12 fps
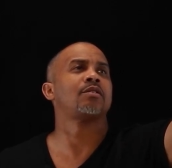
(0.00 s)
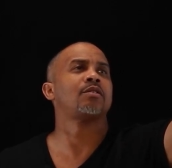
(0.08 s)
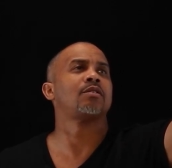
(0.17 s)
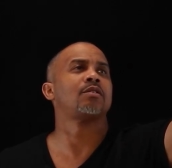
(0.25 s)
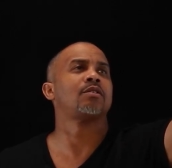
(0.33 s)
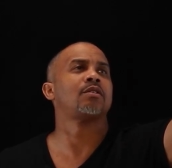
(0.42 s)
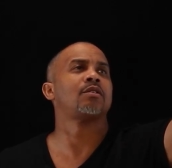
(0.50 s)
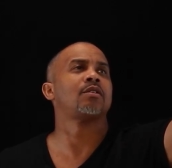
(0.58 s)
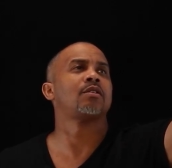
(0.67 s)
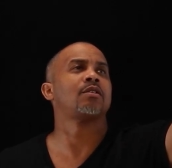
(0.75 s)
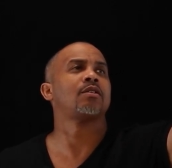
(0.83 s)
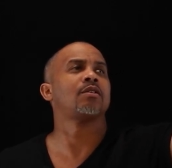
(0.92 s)

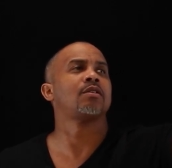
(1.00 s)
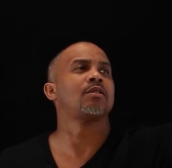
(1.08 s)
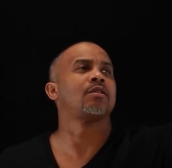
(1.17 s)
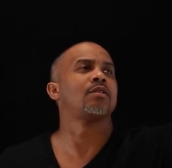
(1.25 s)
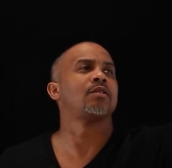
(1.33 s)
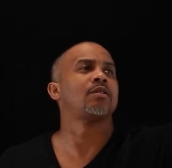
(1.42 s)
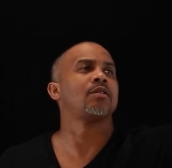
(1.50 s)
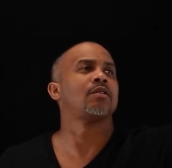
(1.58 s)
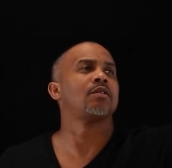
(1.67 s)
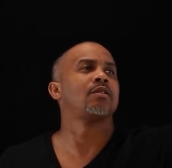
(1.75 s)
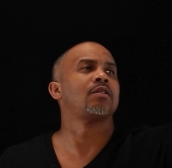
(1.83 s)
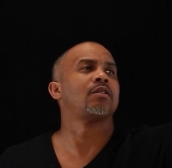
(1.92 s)

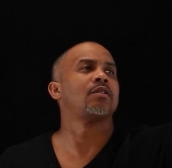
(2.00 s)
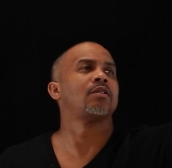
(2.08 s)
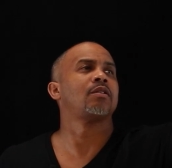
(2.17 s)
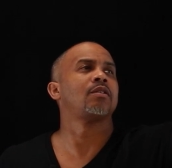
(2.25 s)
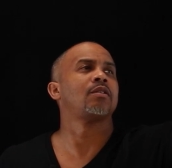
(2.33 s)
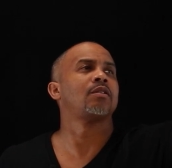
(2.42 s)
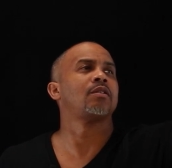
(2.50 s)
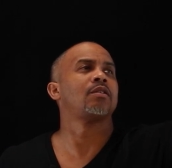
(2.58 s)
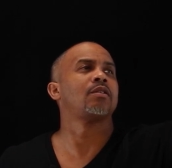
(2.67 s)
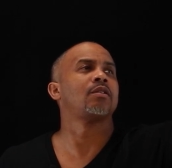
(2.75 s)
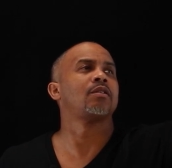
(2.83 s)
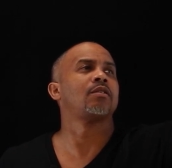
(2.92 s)

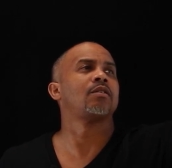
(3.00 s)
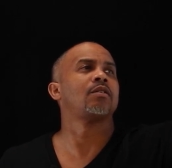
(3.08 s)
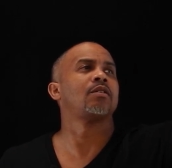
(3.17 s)
(silence)